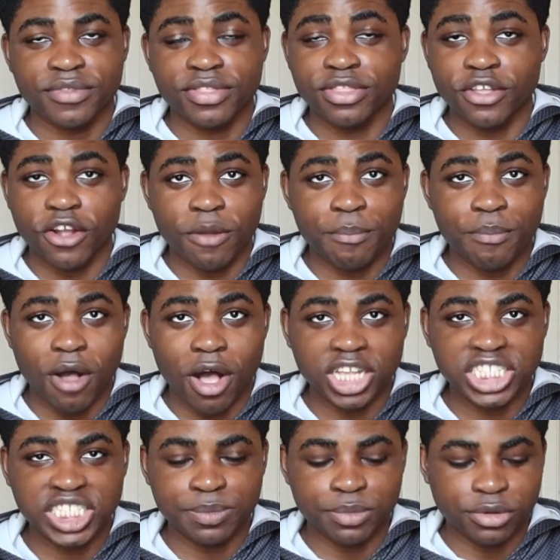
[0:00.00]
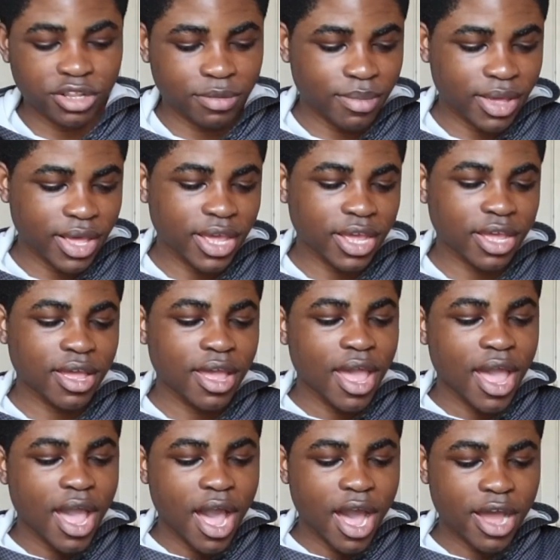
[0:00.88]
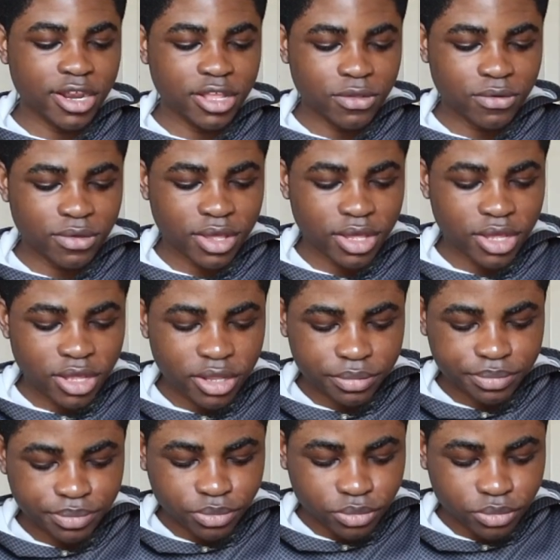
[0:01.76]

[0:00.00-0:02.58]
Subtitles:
They're impossible to make. How do you get